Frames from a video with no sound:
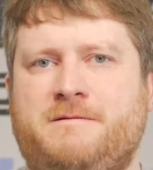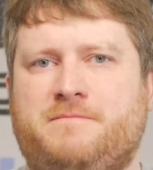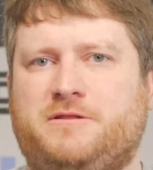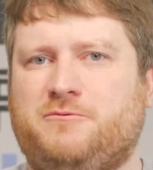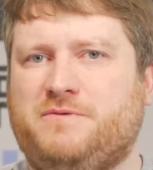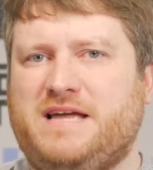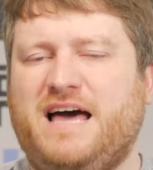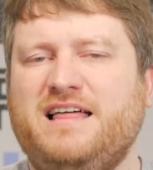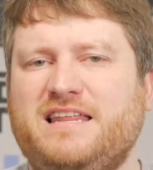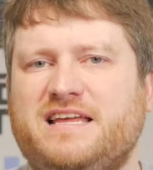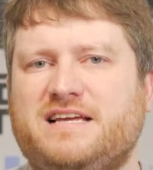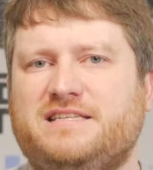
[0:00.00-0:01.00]
But the
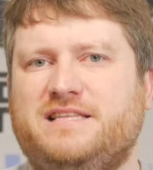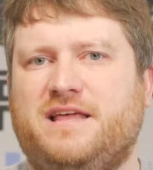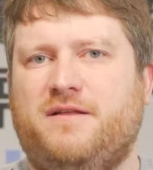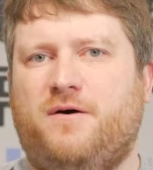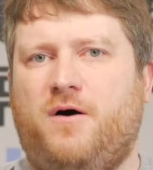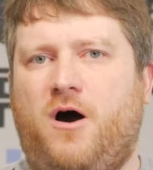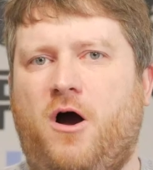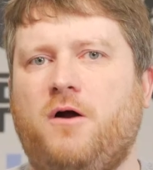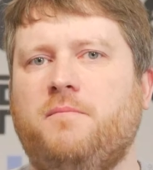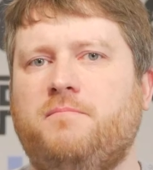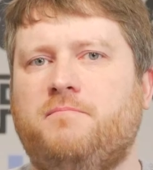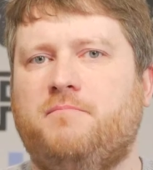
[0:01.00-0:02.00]
reality is that
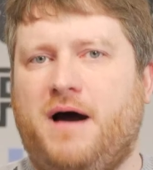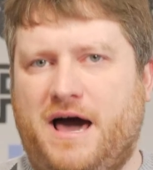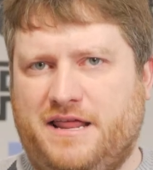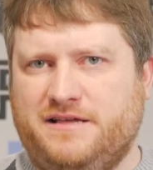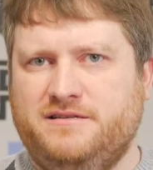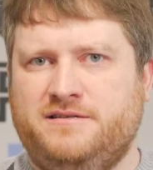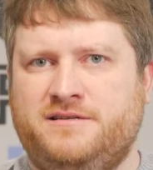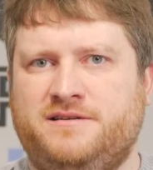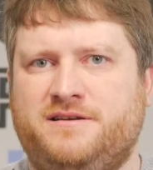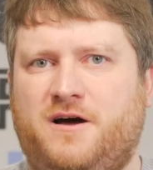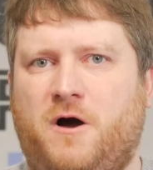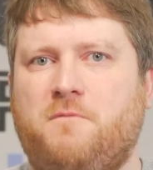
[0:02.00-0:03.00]
our bodies,
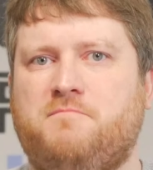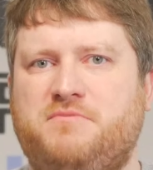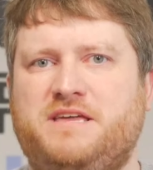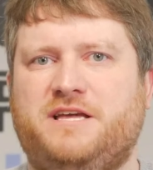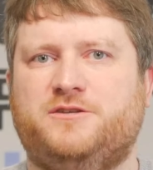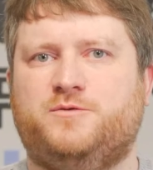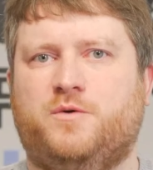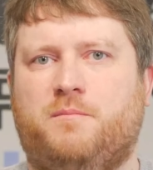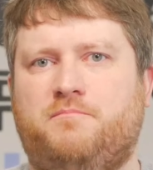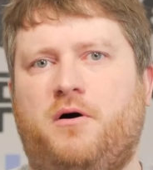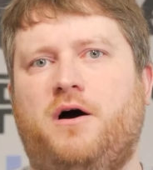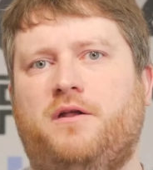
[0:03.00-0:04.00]
our beings were
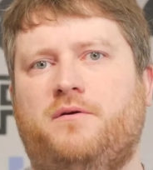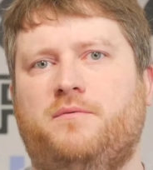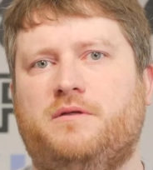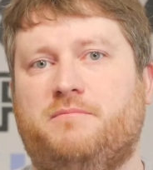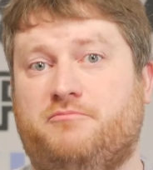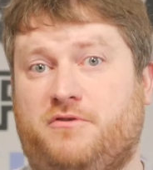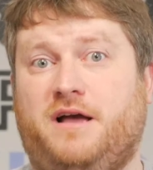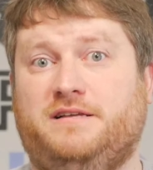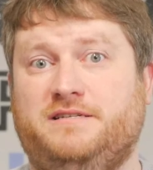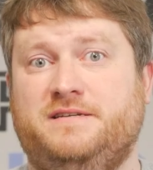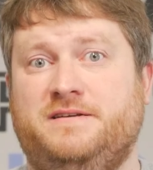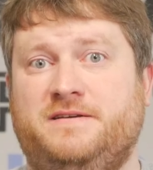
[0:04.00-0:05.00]
bought with a
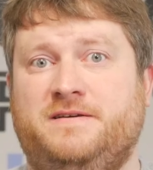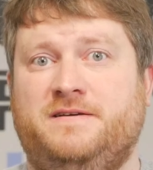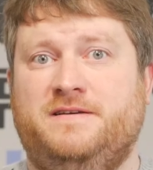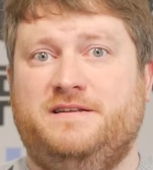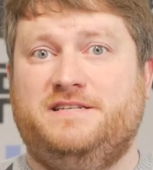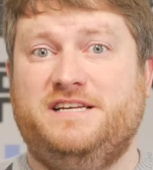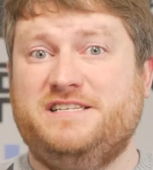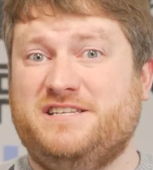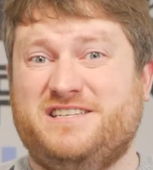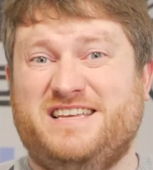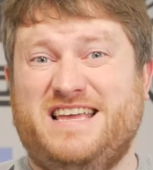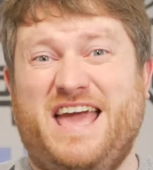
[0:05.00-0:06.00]
price.
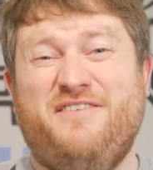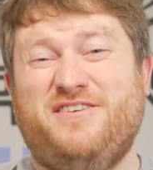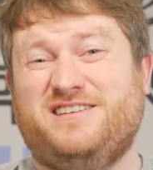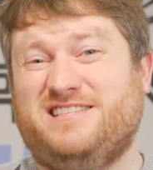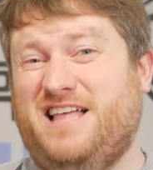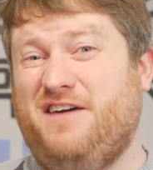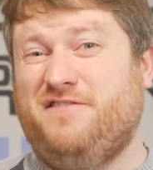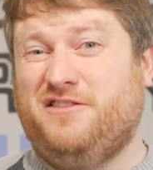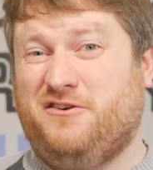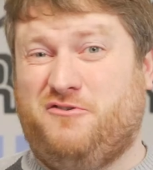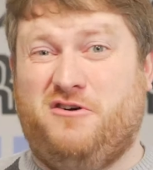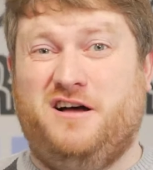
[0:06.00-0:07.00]
Jesus gave his life on
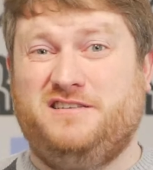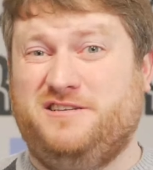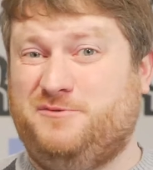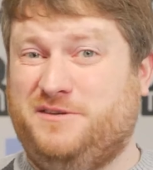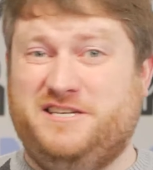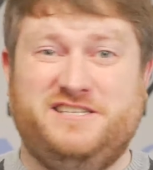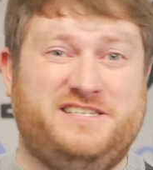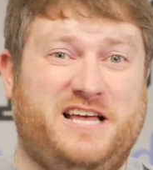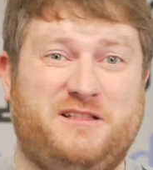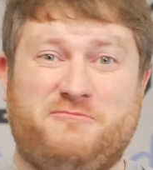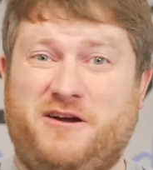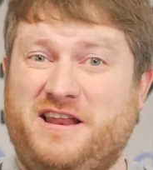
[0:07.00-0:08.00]
the cross as we just
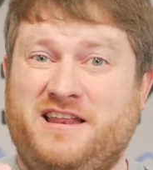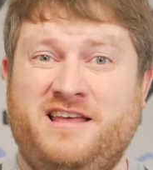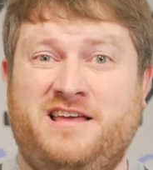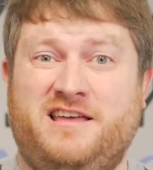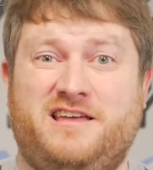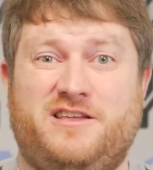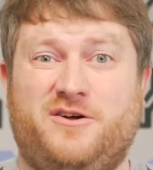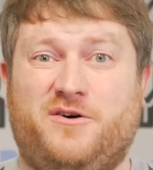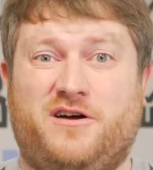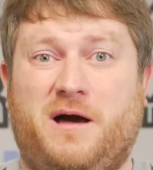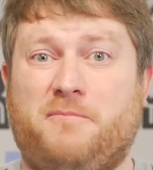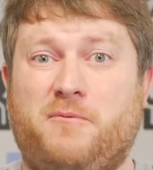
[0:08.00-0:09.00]
celebrated, you know,
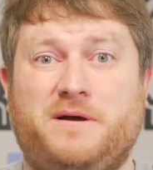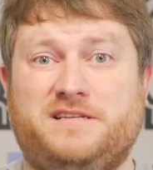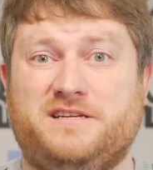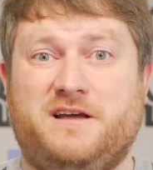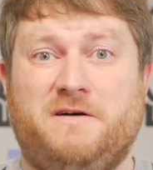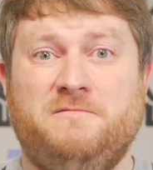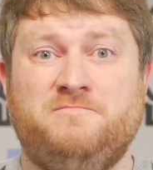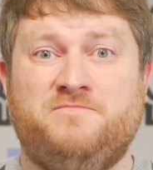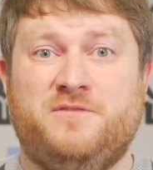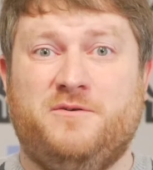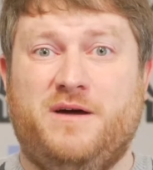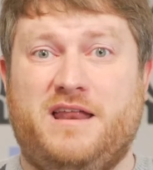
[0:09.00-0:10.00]
a couple weeks ago.
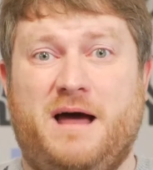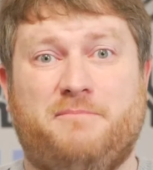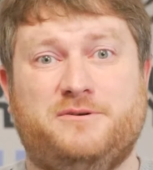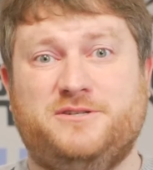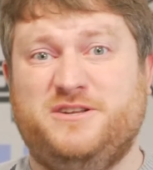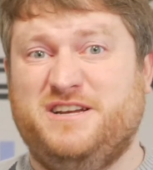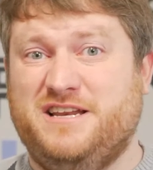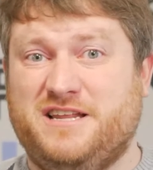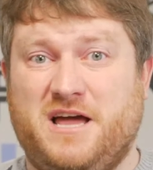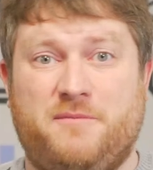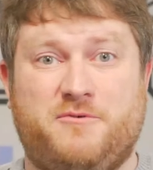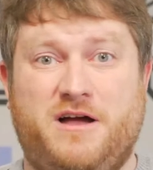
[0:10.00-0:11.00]
We had opportunity
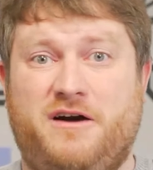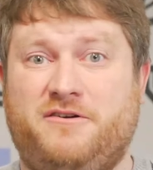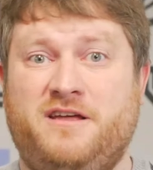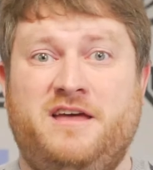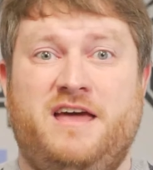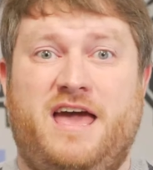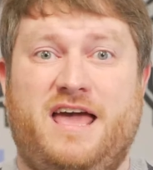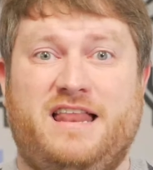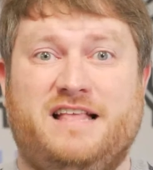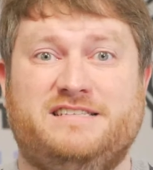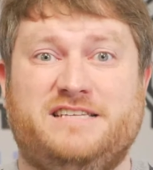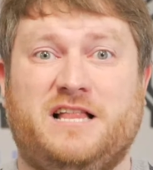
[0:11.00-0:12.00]
to come around and,
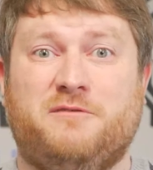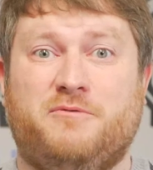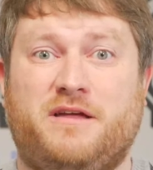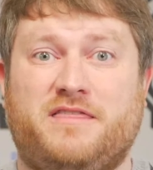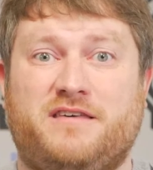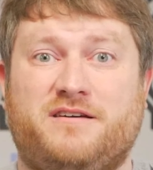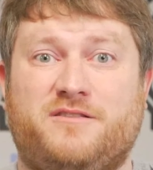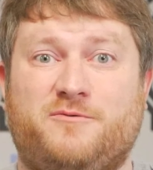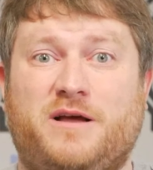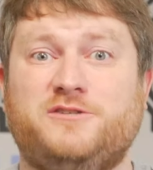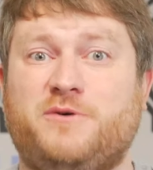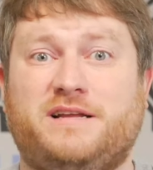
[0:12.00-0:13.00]
and celebrate the, the
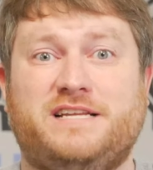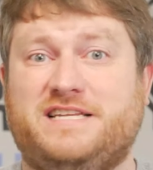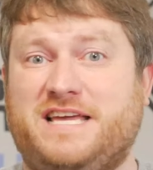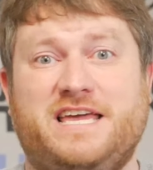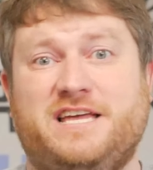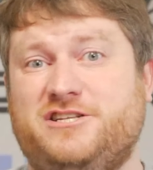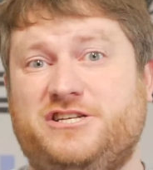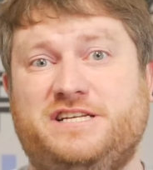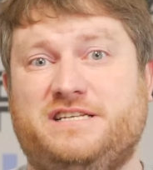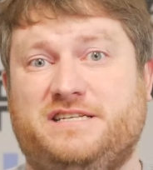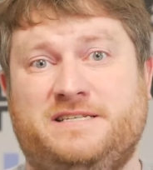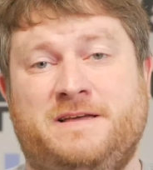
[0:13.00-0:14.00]
resurrected King and
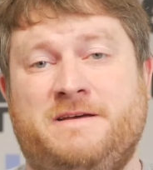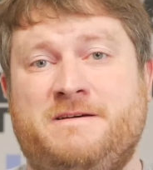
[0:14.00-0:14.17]
Jesus.